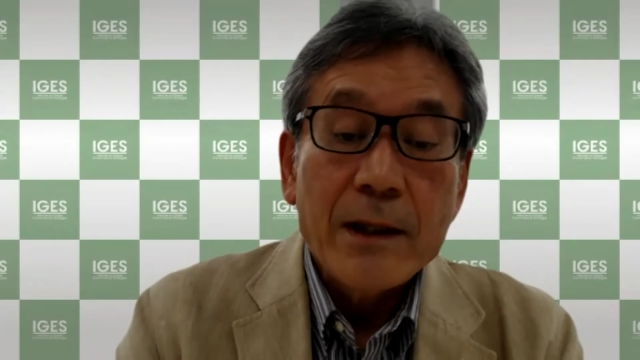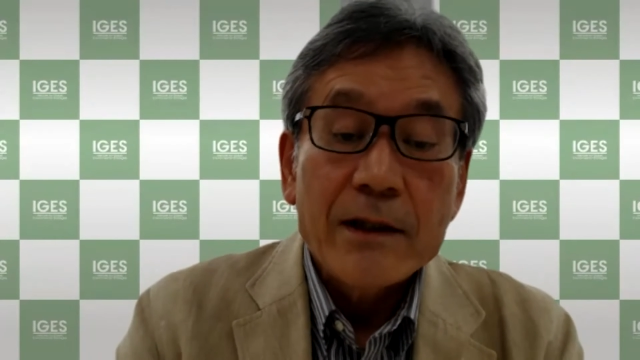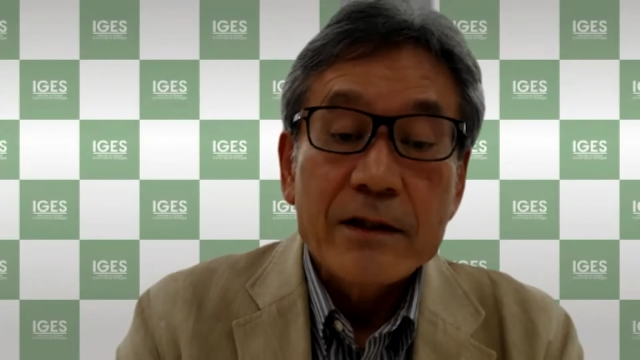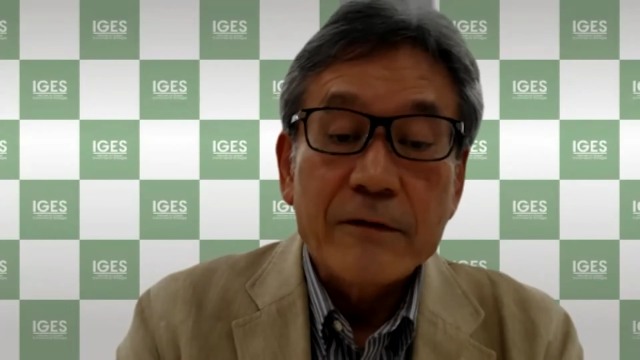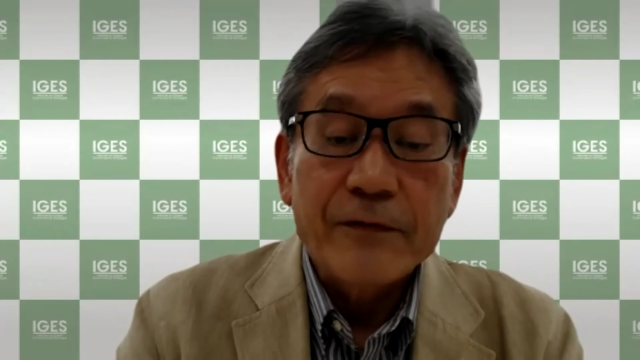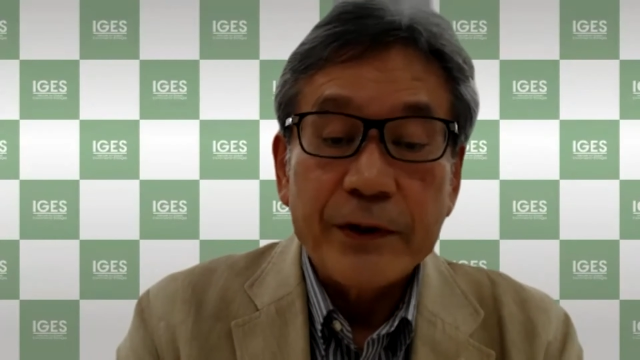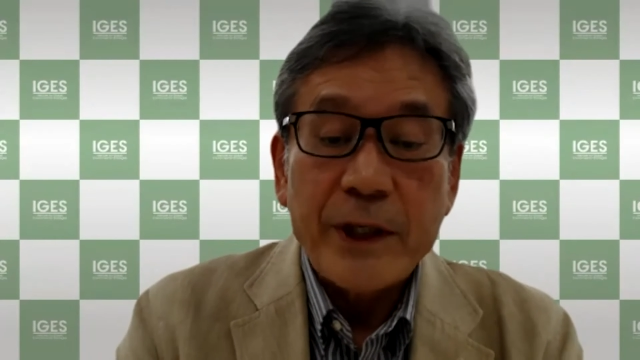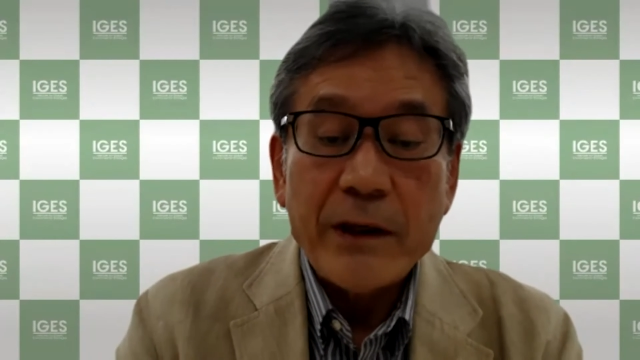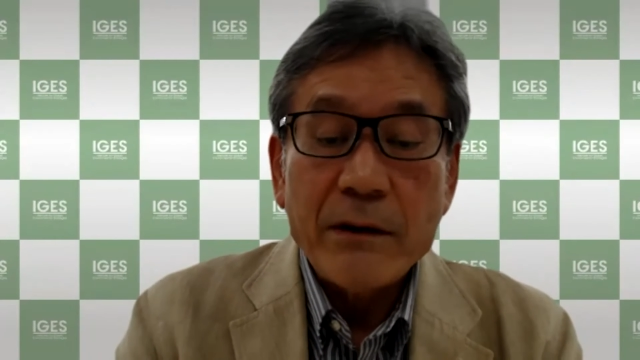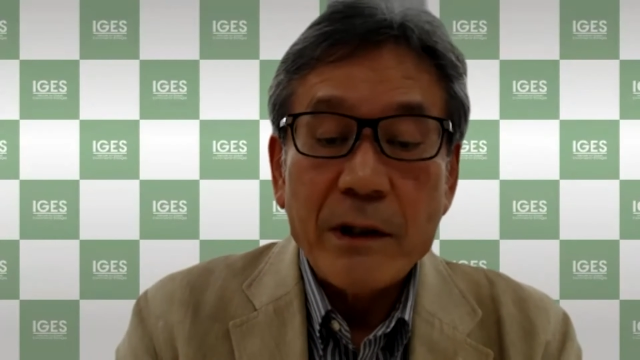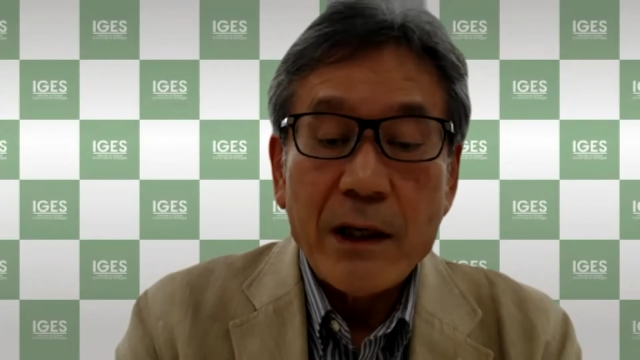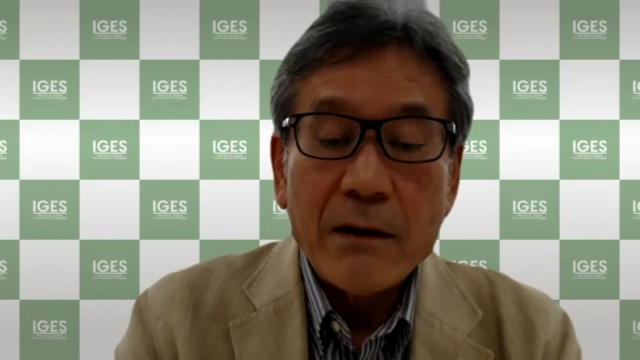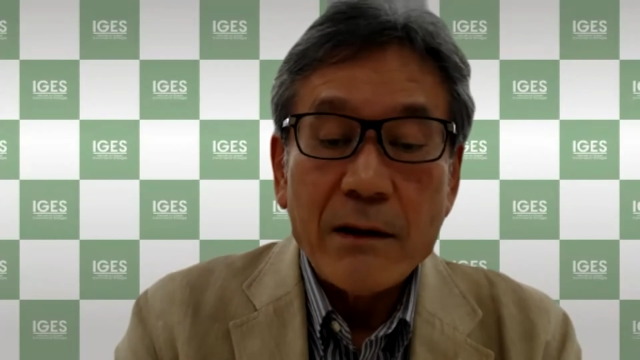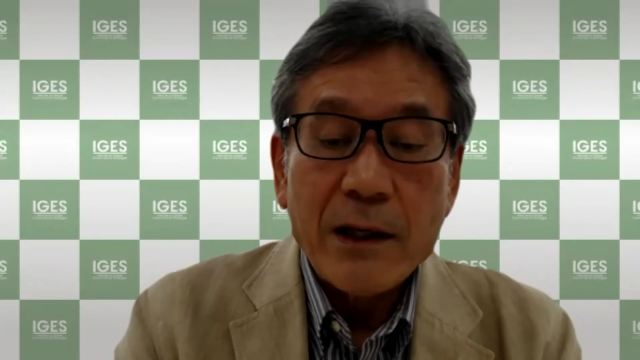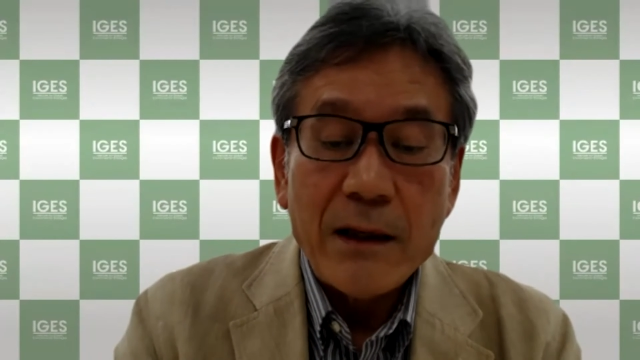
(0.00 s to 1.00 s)
The
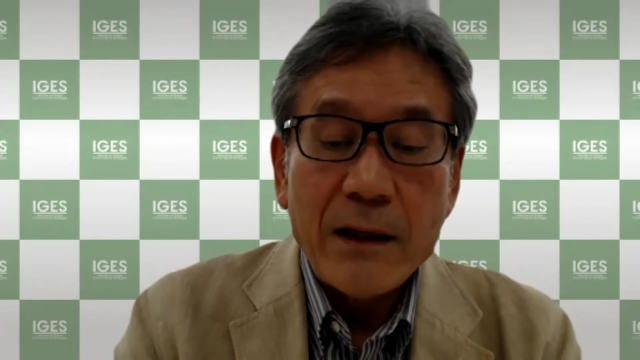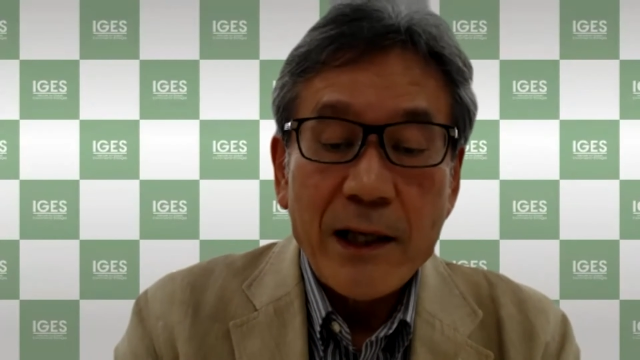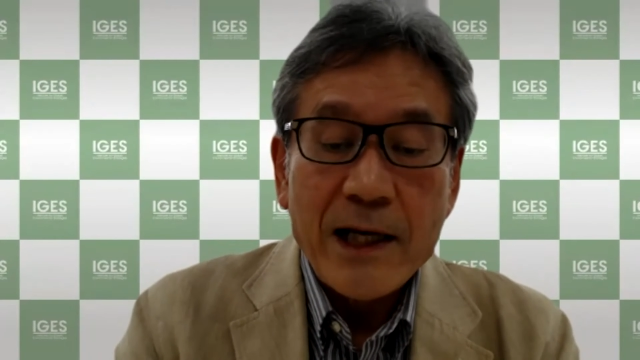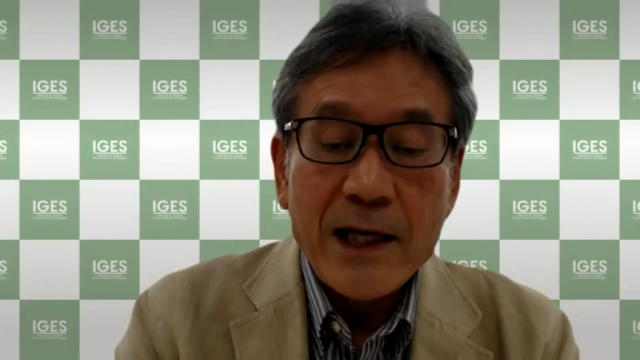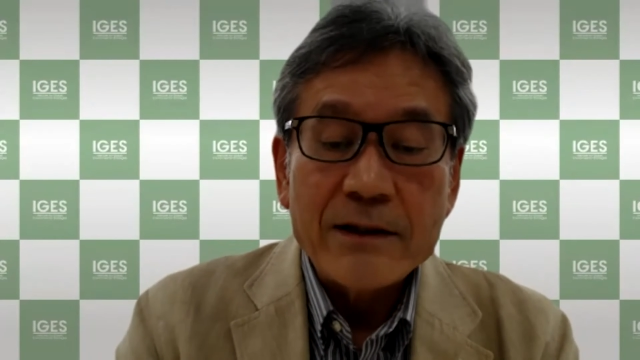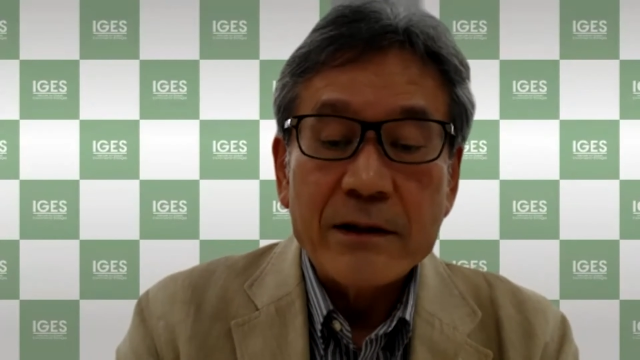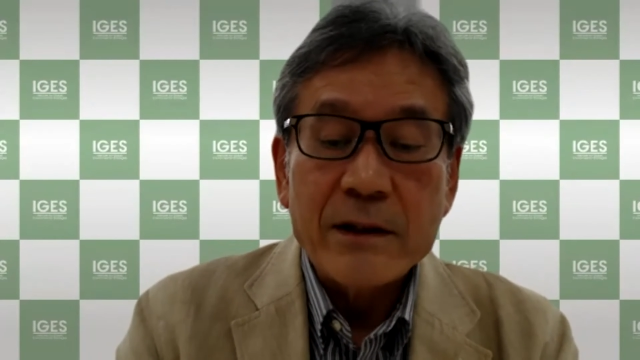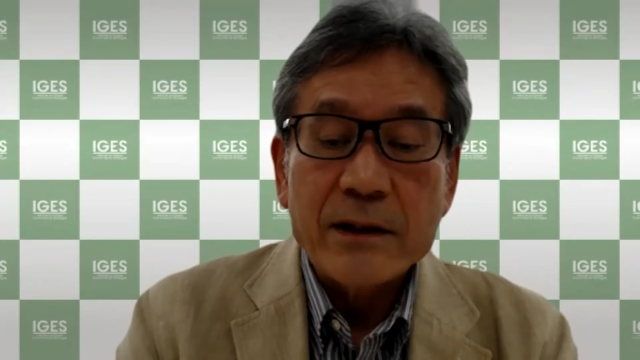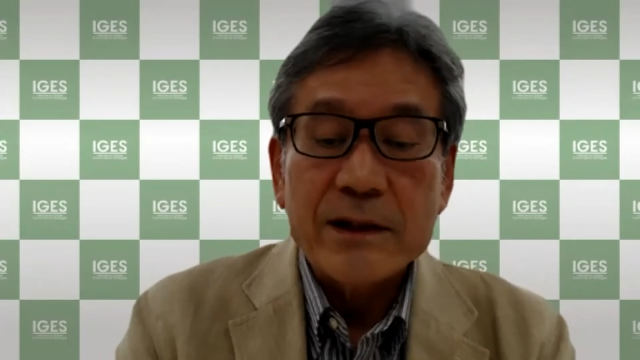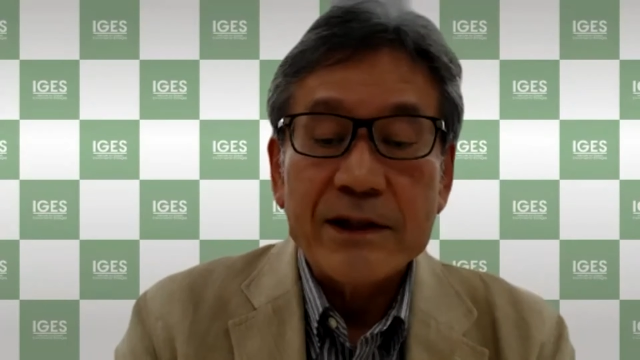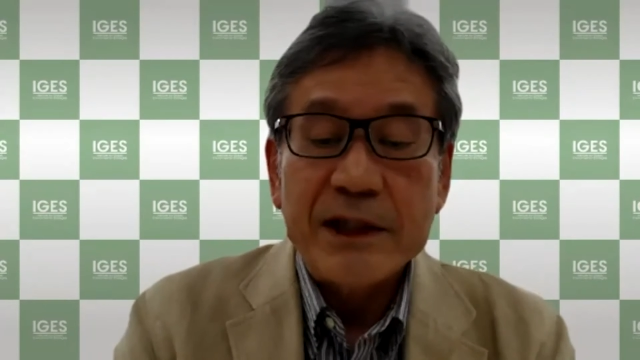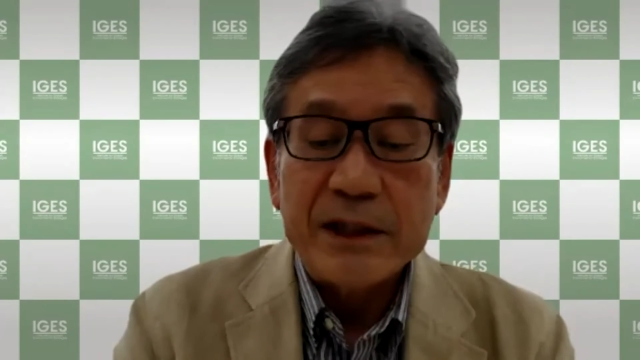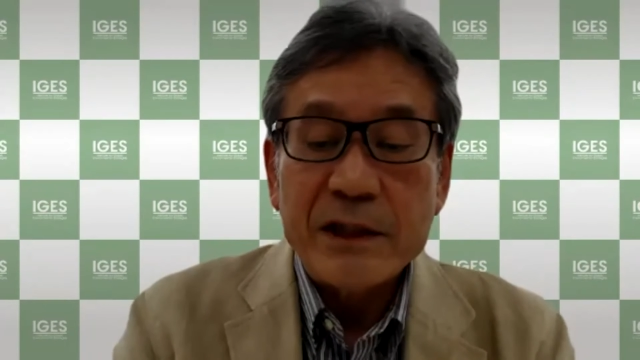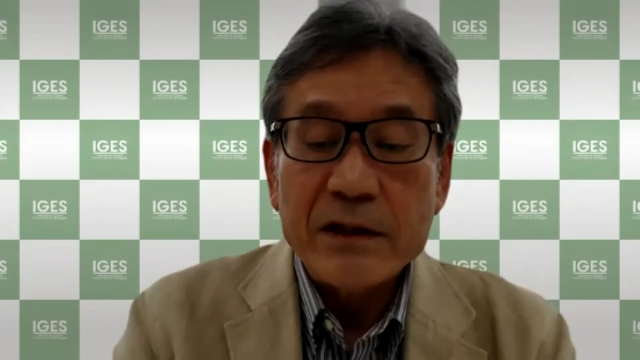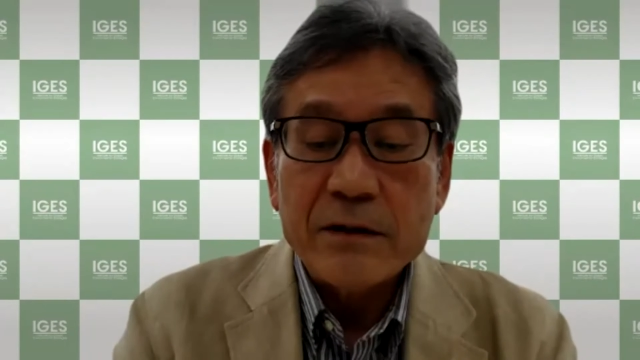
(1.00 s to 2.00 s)
VLR aligned the
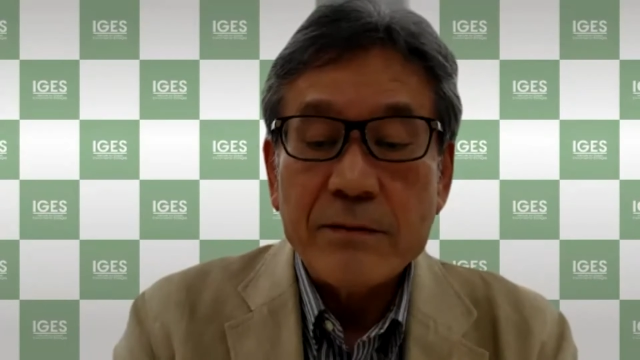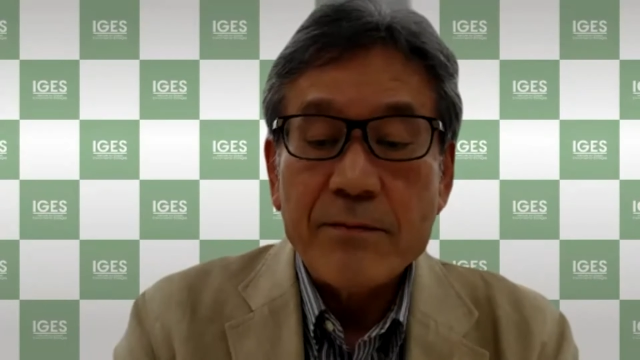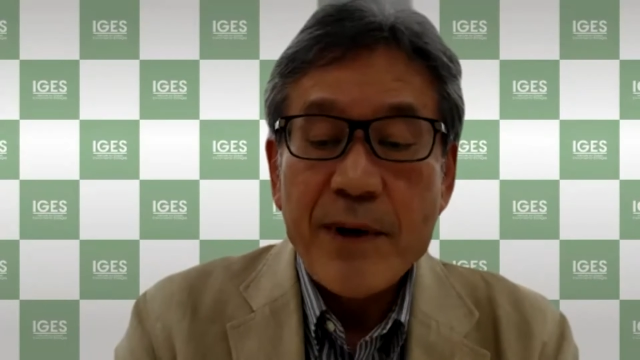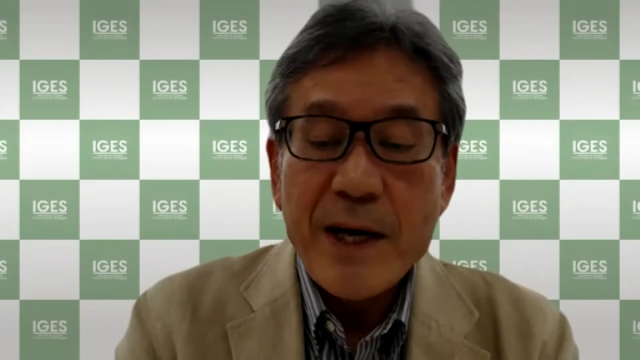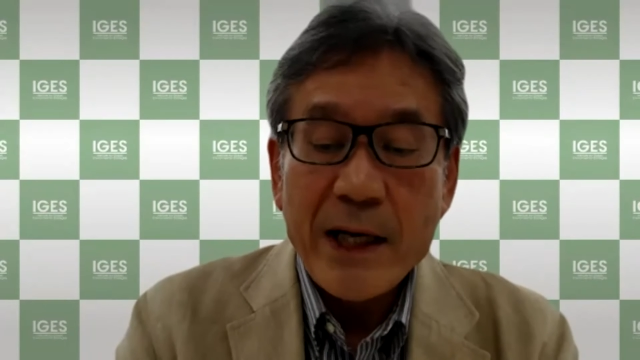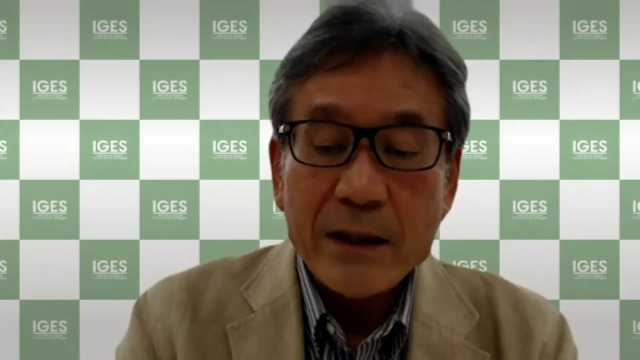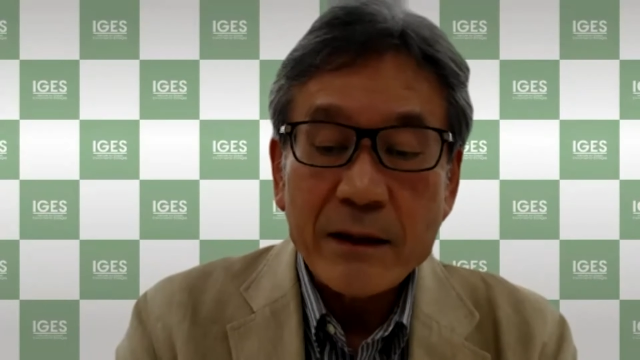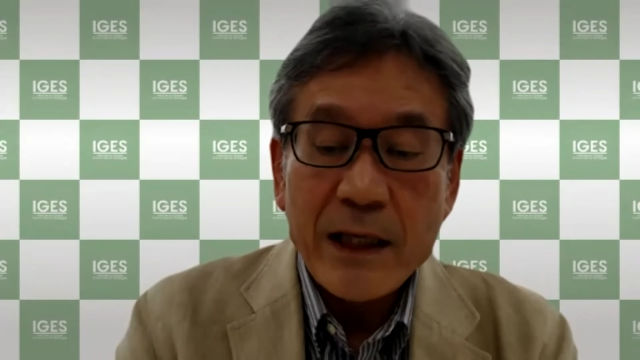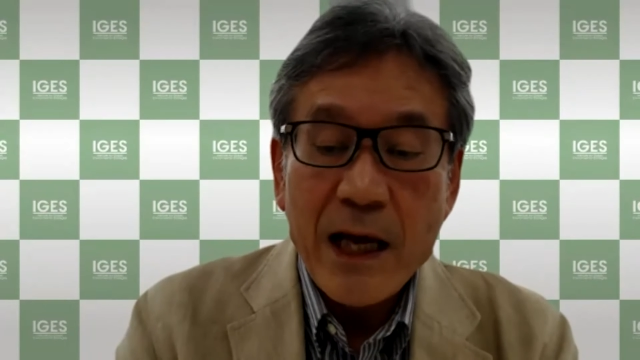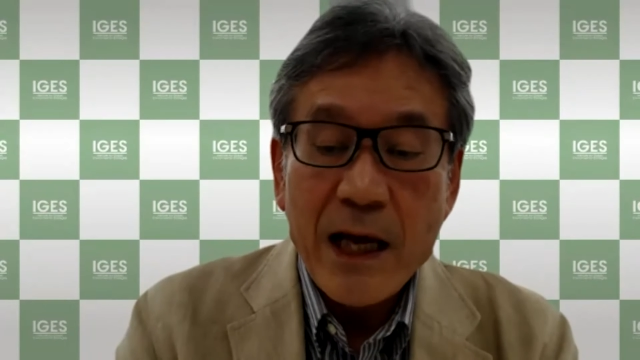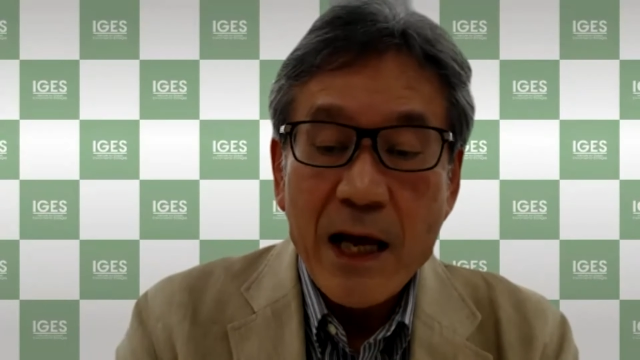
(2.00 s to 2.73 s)
city's main